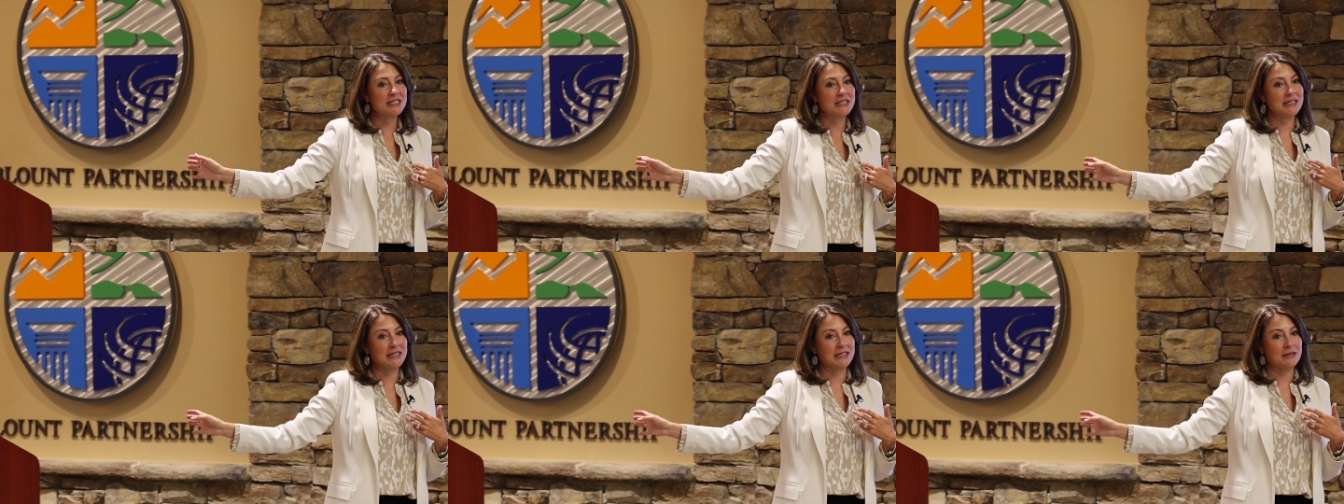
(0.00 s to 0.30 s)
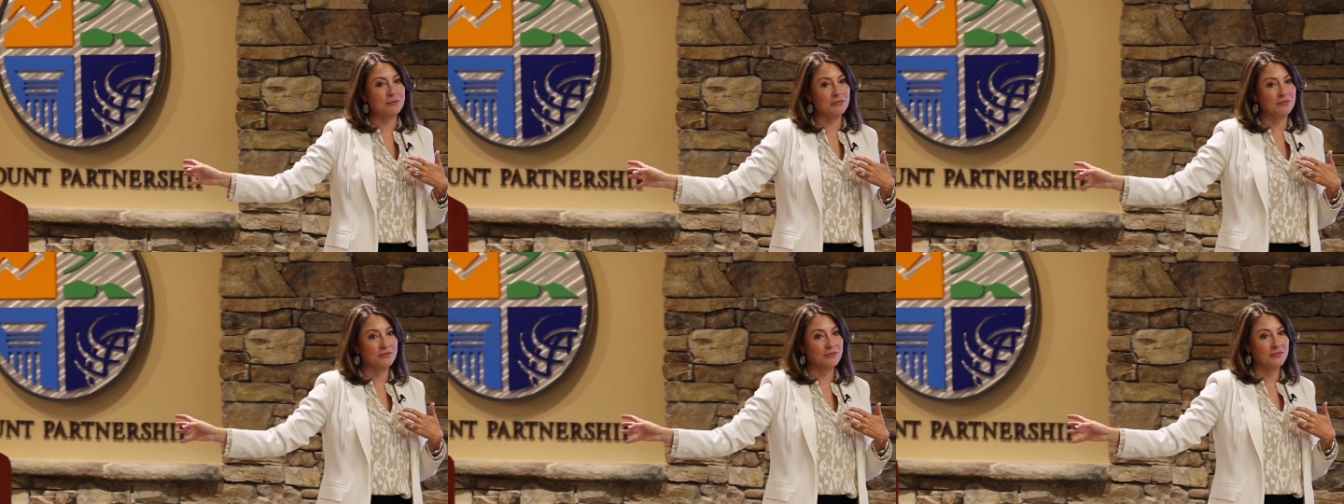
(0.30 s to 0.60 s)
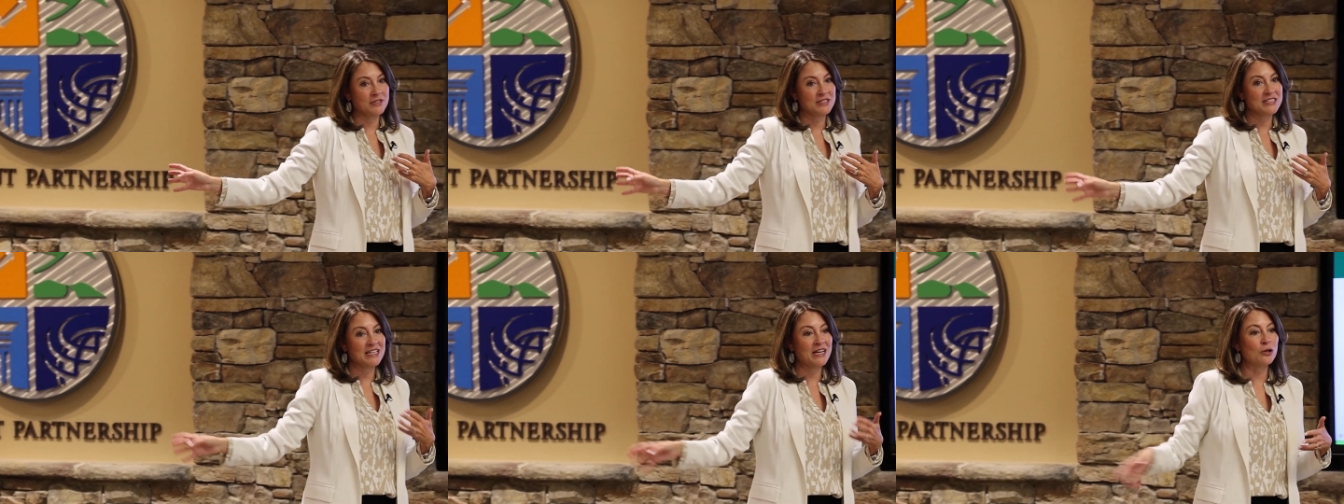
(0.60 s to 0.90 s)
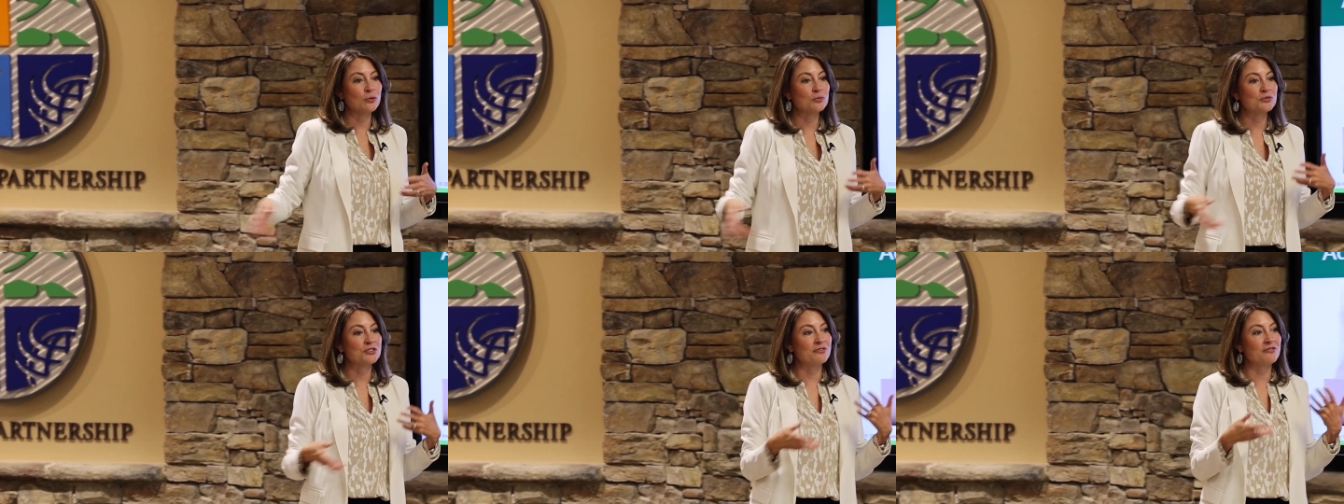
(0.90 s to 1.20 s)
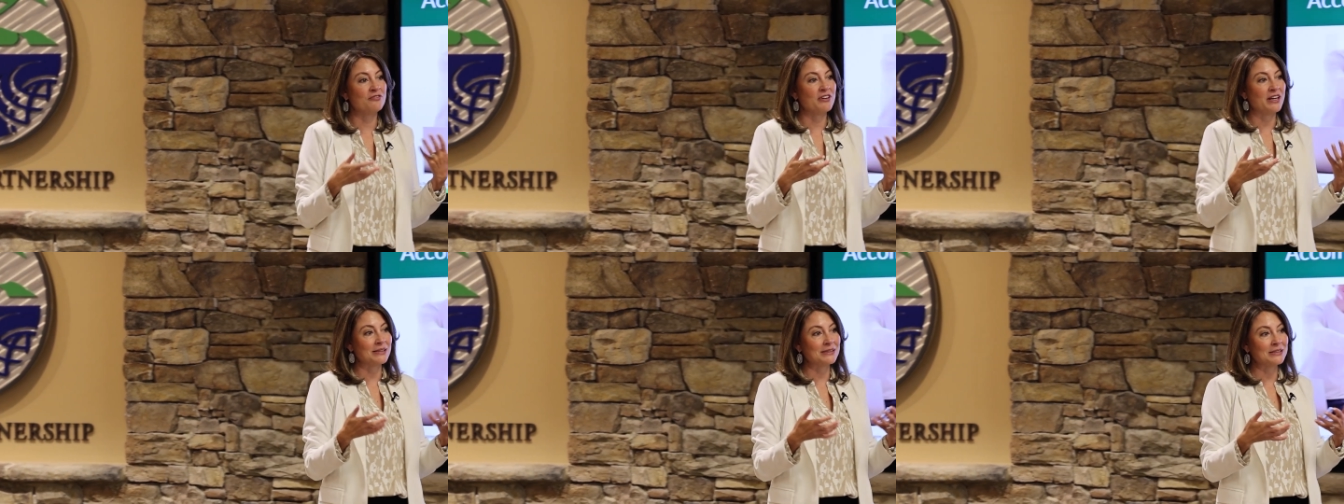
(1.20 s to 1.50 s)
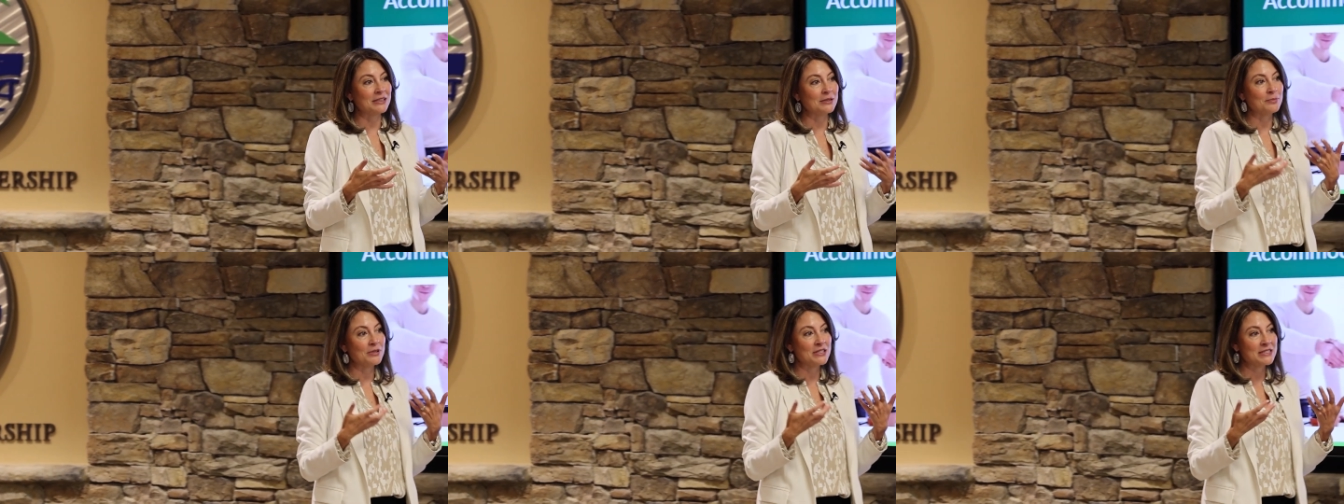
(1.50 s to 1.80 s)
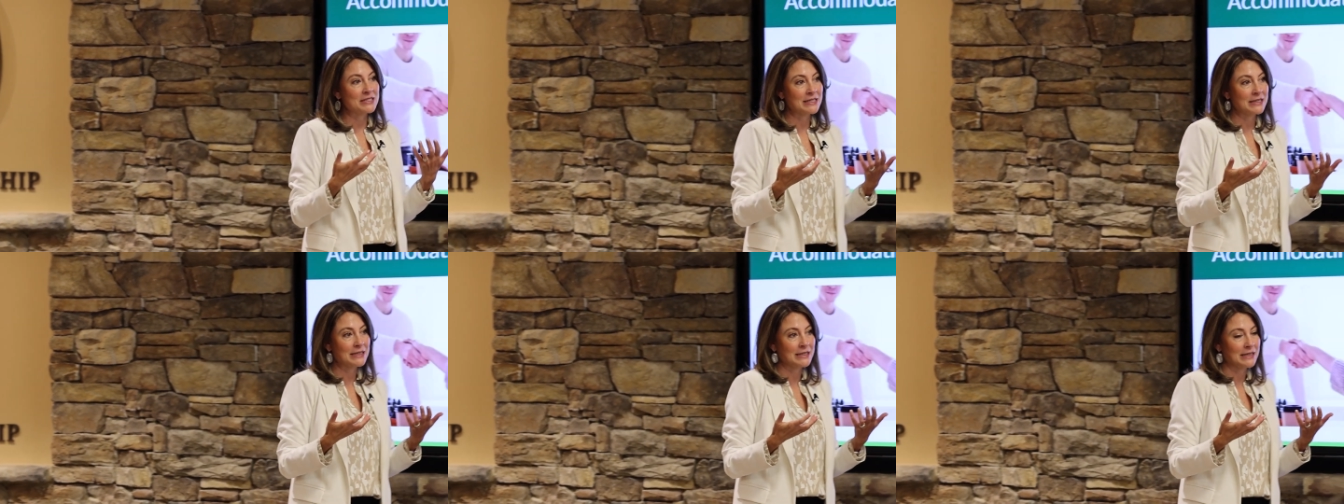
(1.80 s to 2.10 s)
team to help develop a
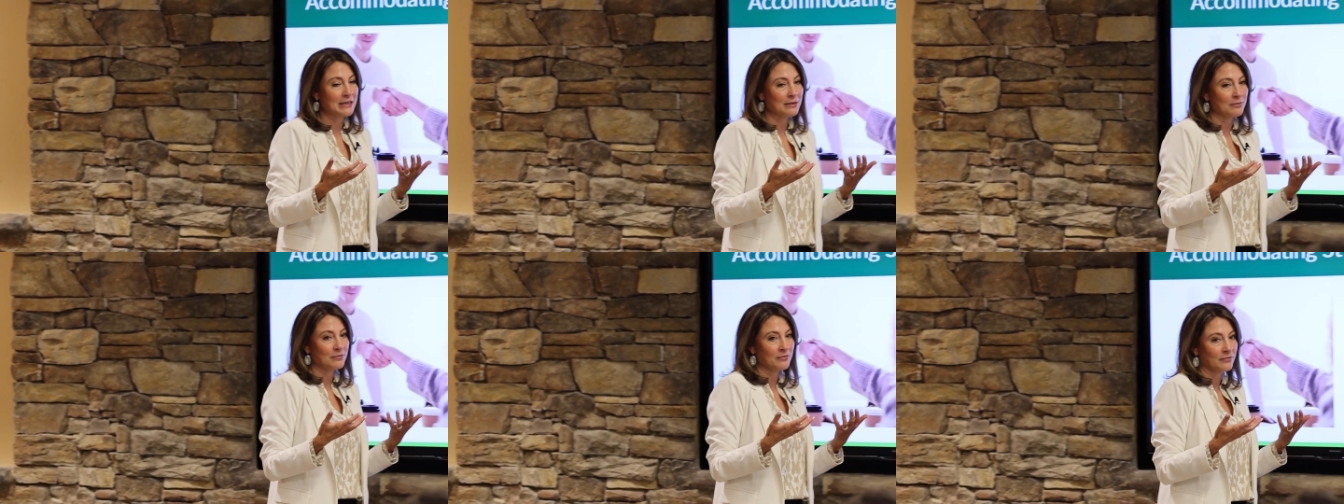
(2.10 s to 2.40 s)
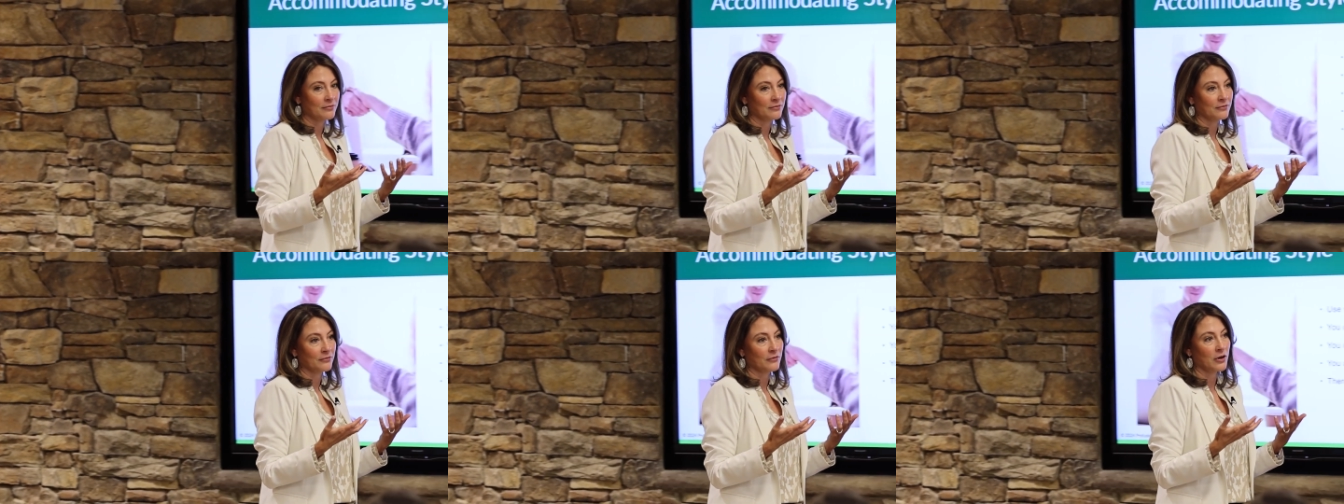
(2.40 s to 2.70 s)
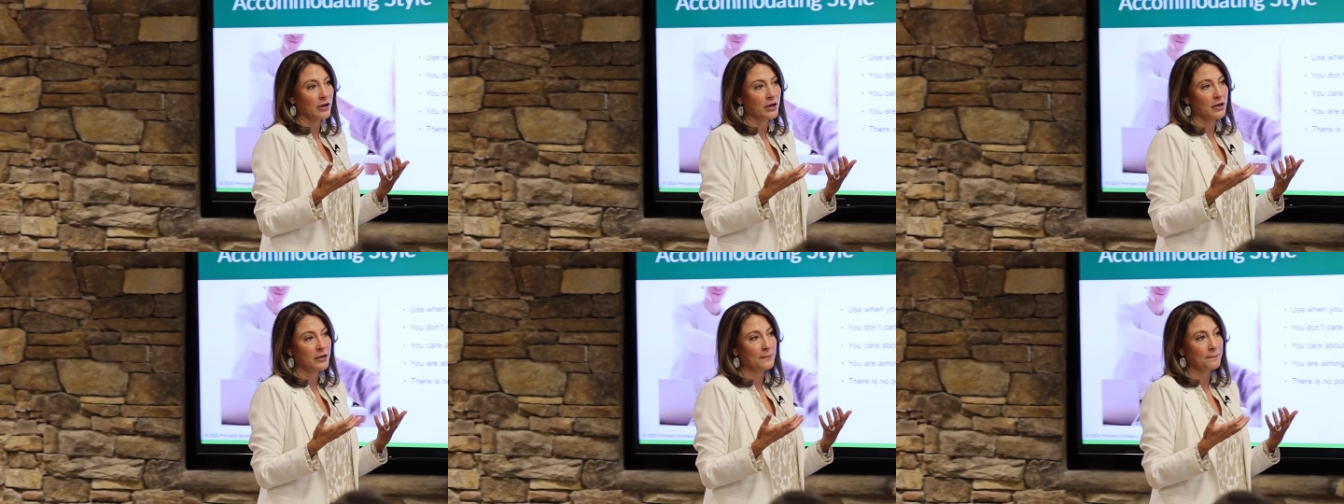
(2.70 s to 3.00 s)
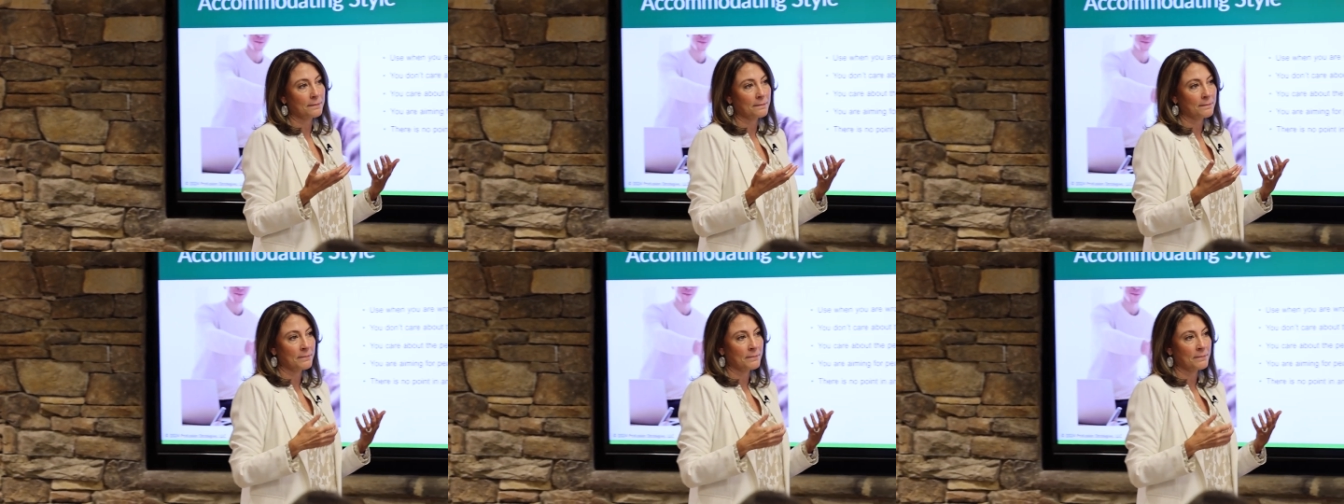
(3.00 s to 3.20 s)
team, right?